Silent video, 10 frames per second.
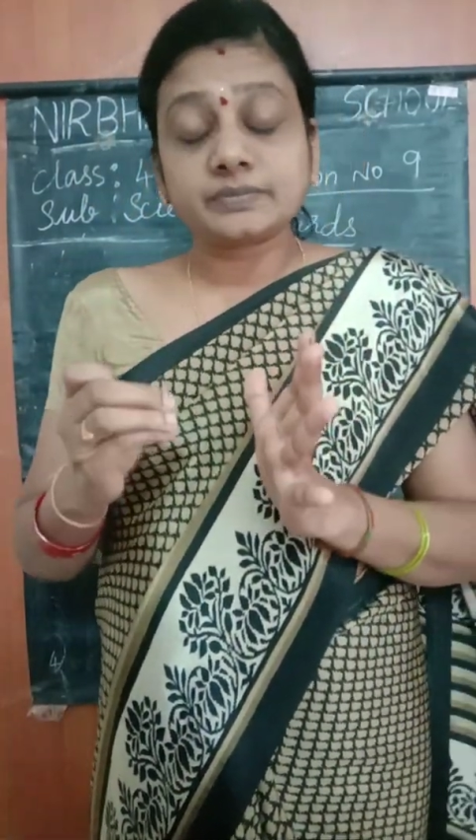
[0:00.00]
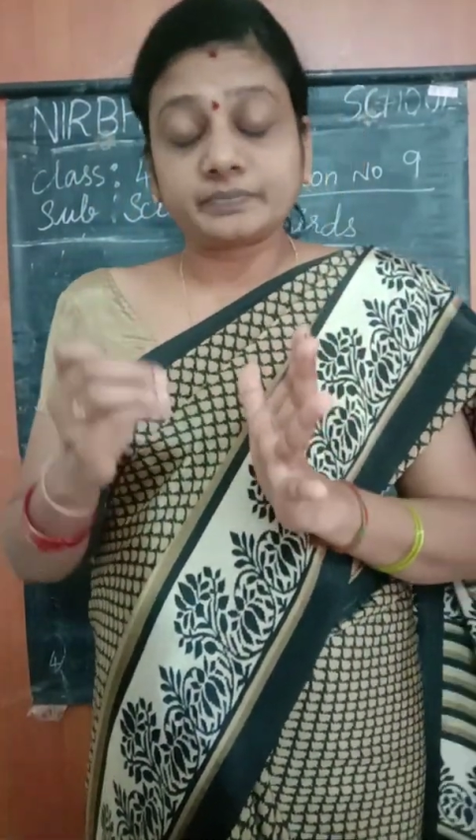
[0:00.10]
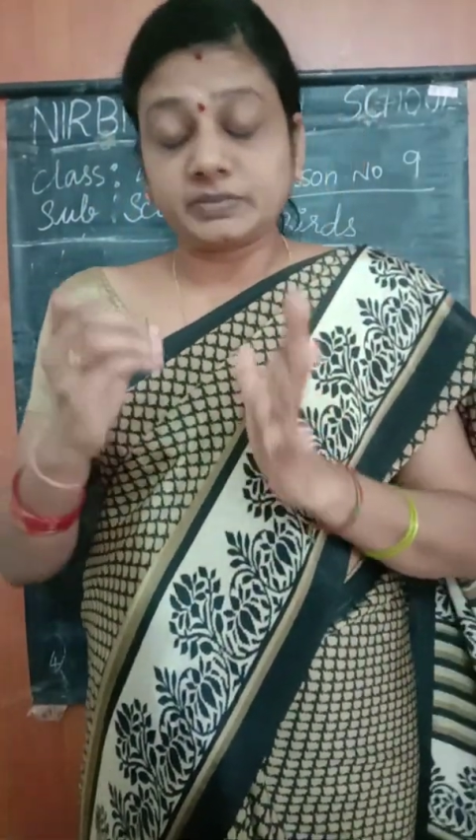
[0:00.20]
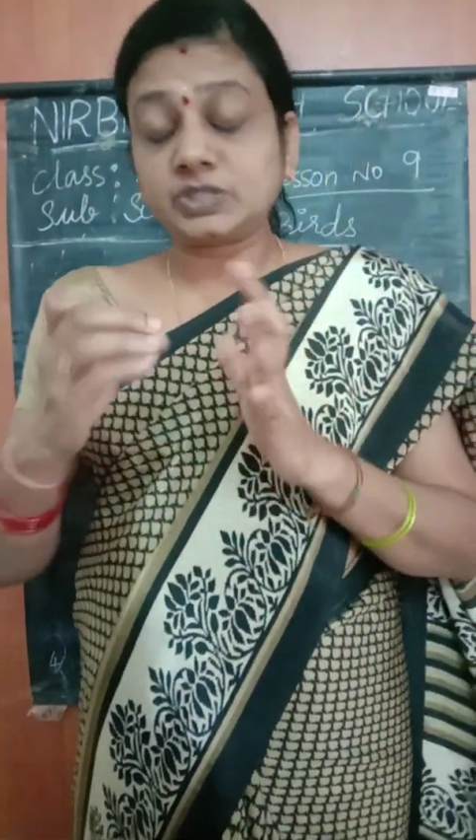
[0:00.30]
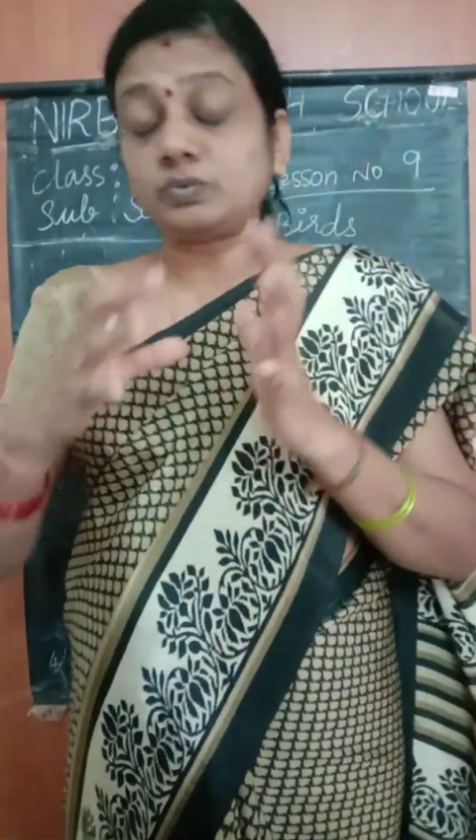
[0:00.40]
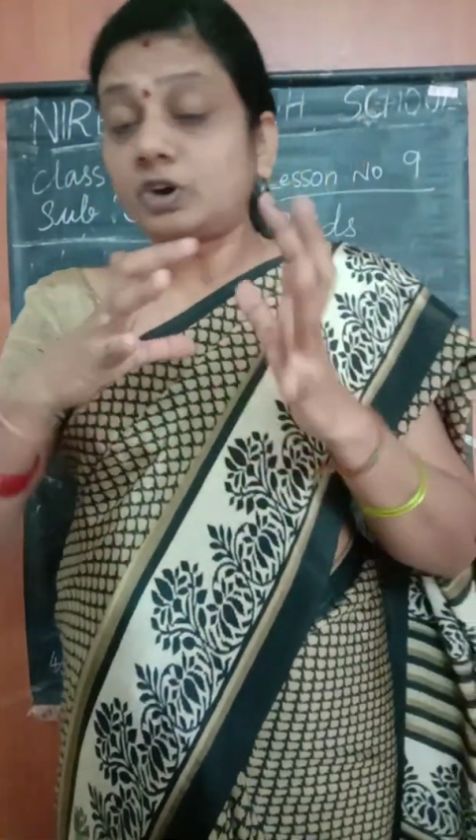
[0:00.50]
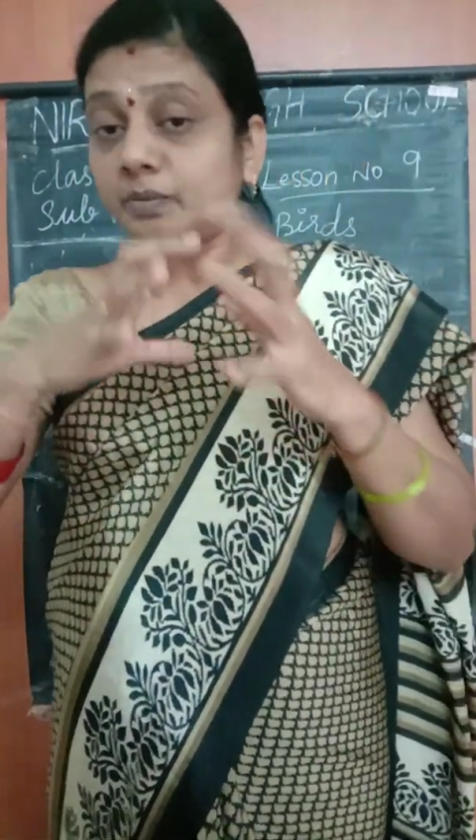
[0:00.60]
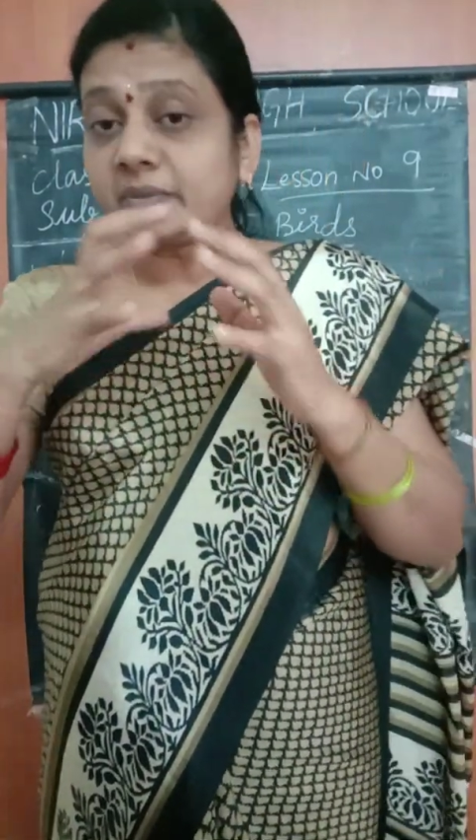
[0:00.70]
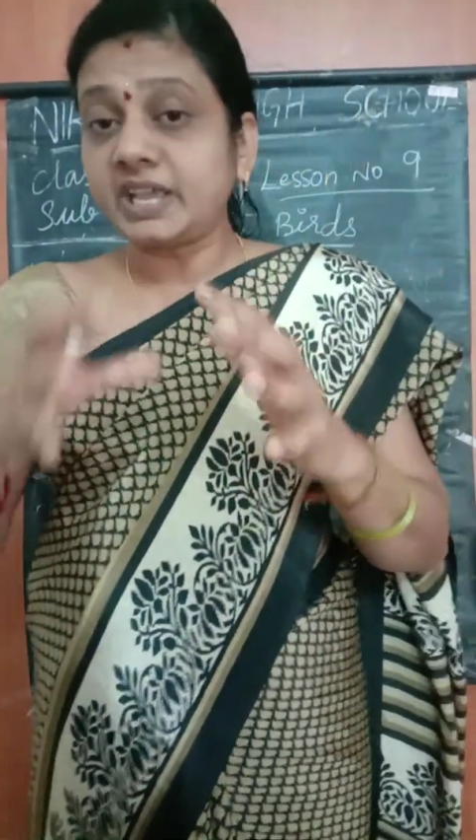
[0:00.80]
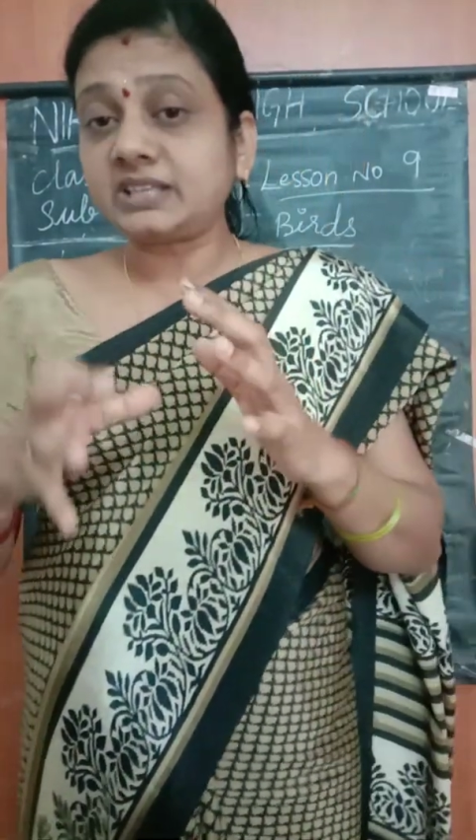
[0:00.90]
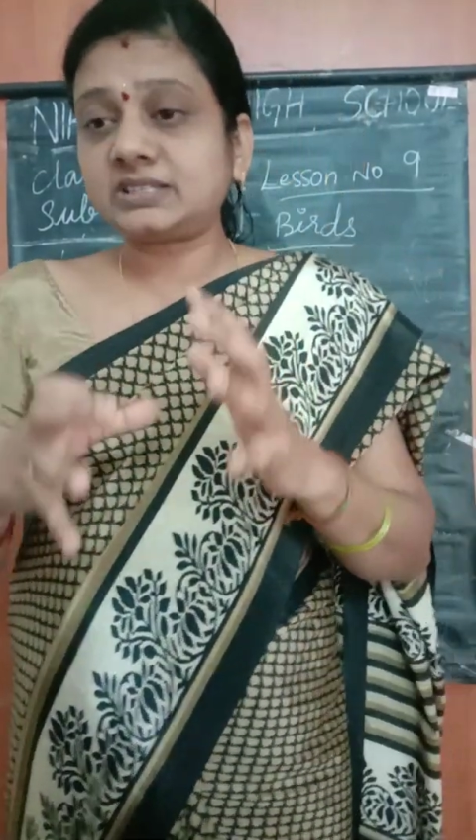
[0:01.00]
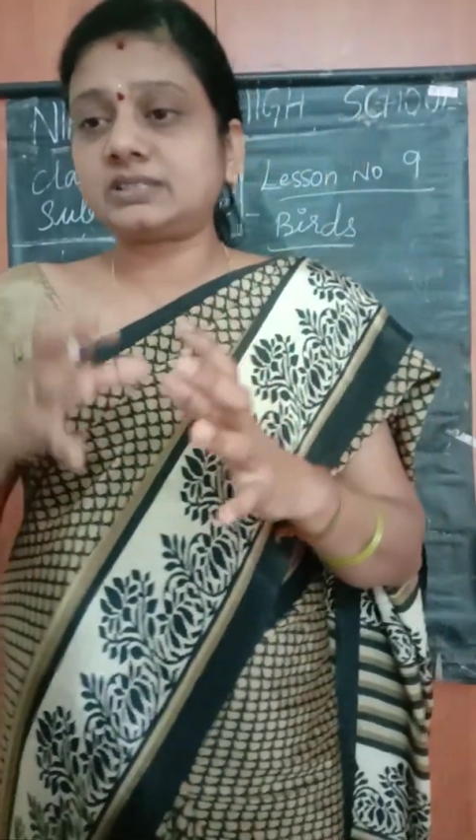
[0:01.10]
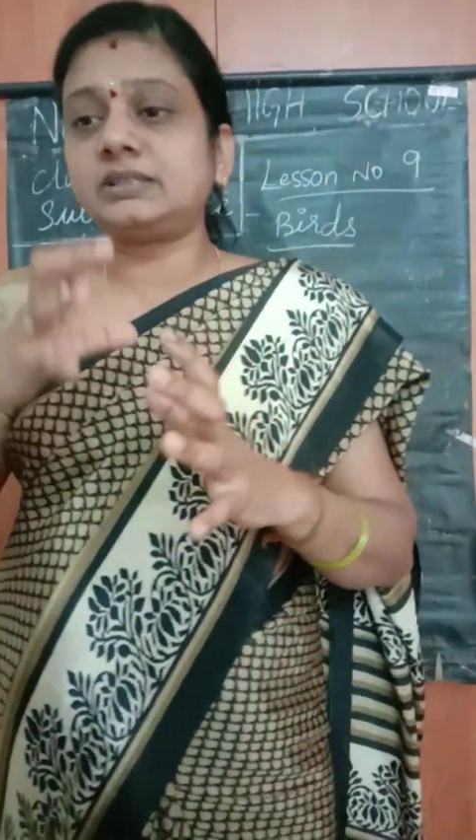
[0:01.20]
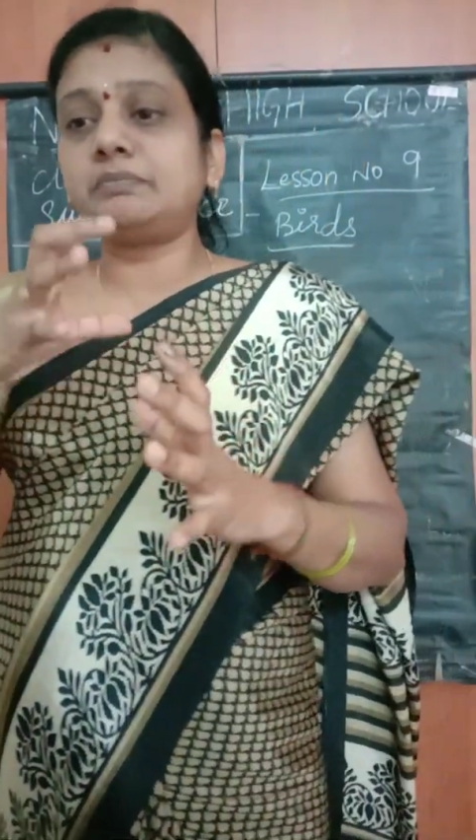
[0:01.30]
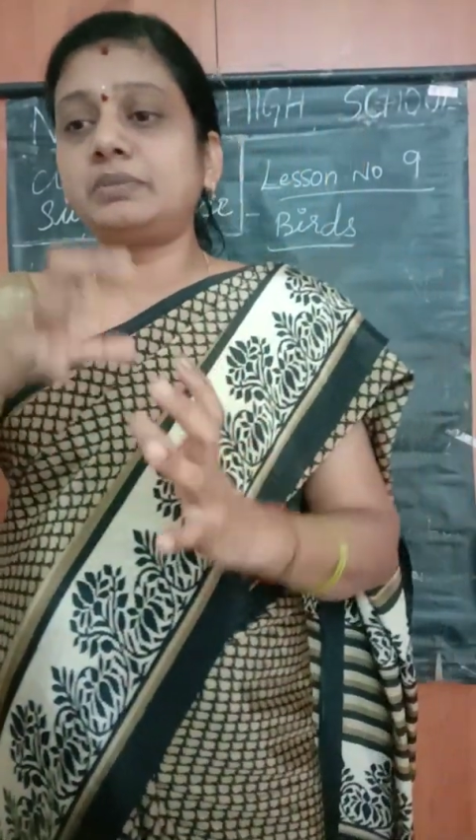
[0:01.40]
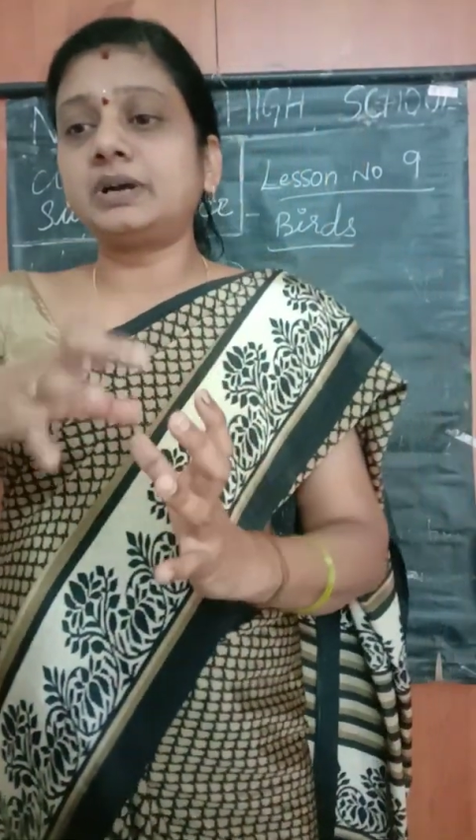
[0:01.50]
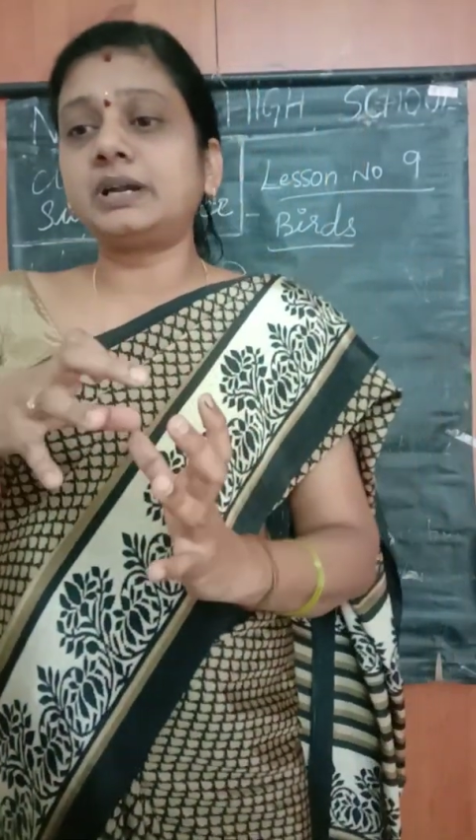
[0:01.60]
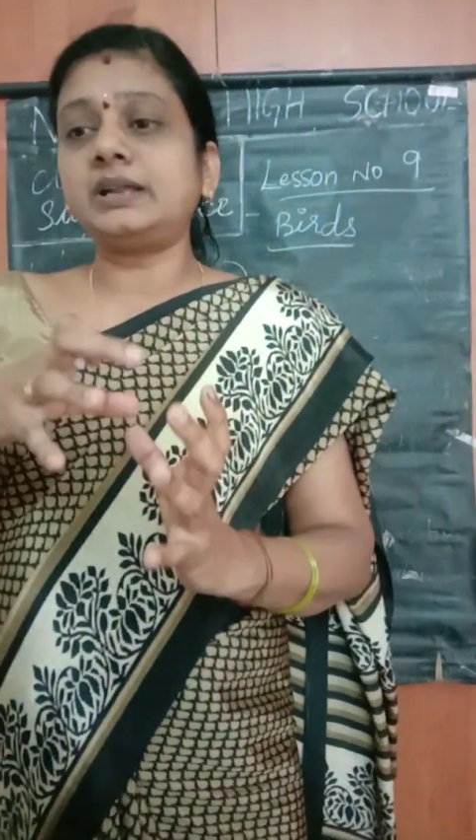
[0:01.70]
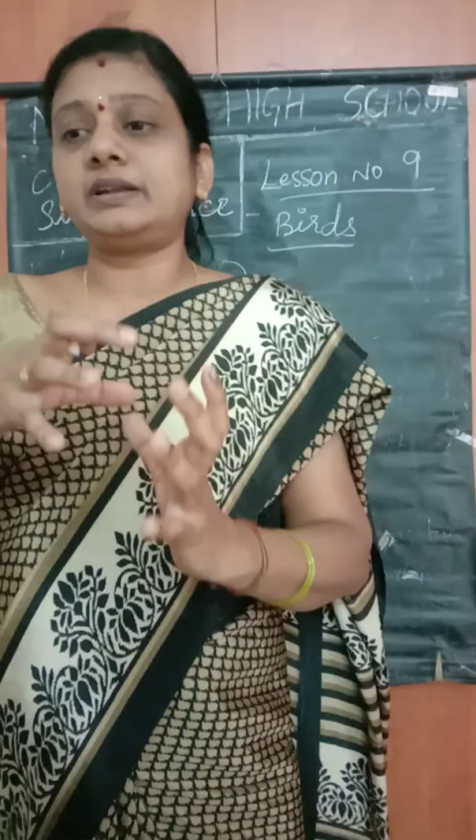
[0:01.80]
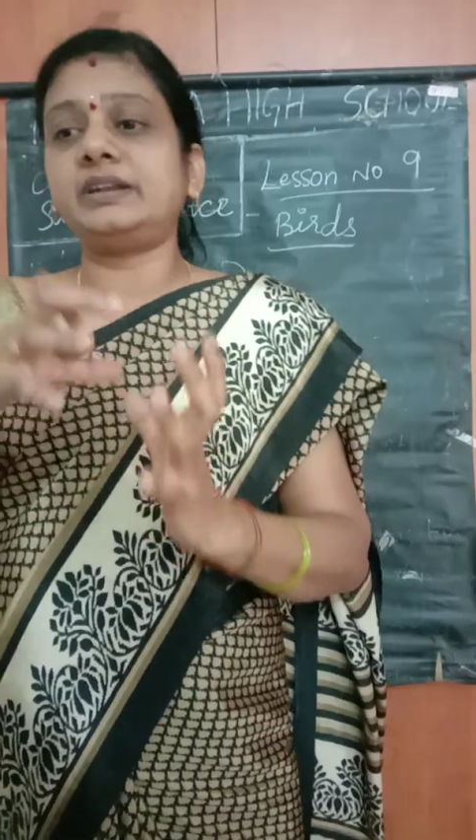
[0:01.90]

means what makes the bird